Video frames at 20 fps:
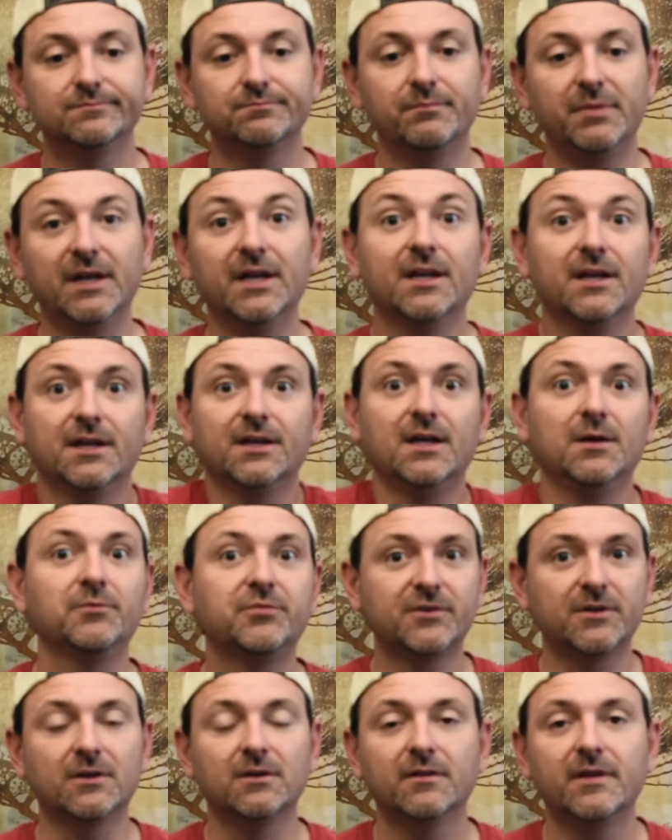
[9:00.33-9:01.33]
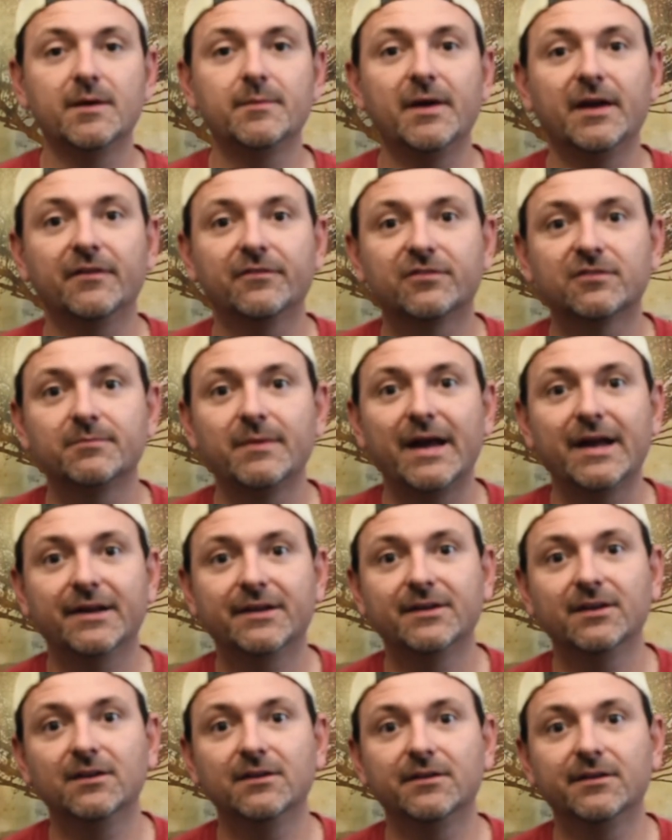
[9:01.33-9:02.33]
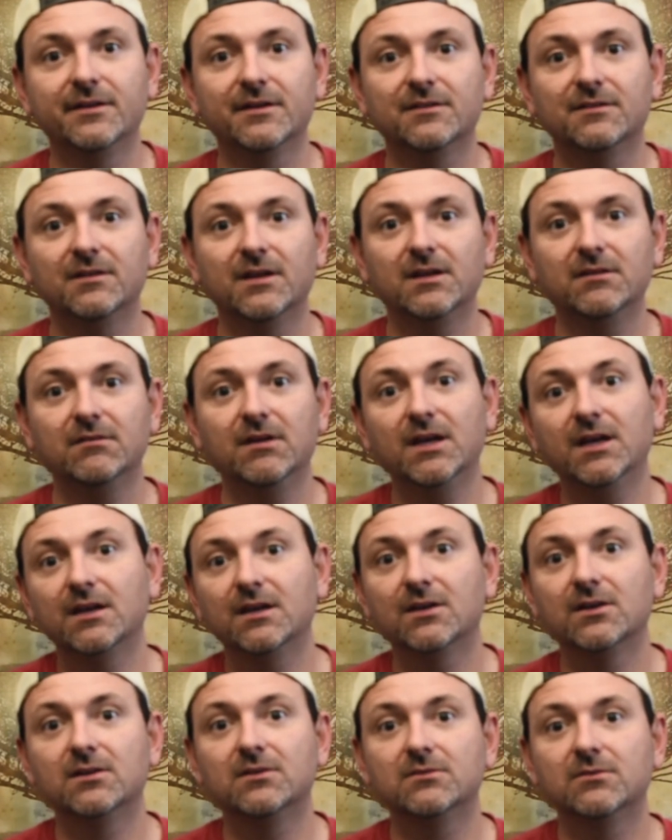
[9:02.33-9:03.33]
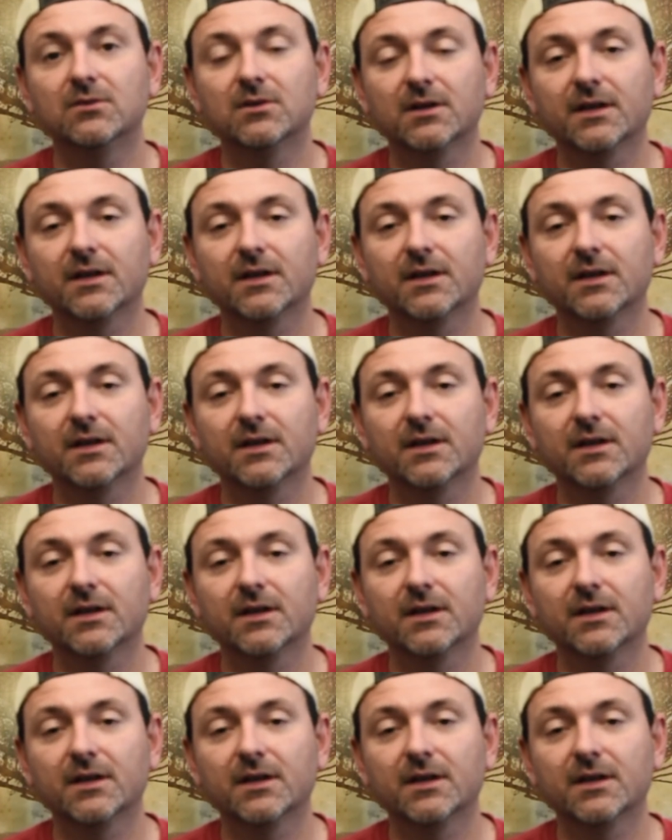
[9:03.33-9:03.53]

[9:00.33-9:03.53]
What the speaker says: been in a dumpster. They may have smashed it and just said, hey, you know, we're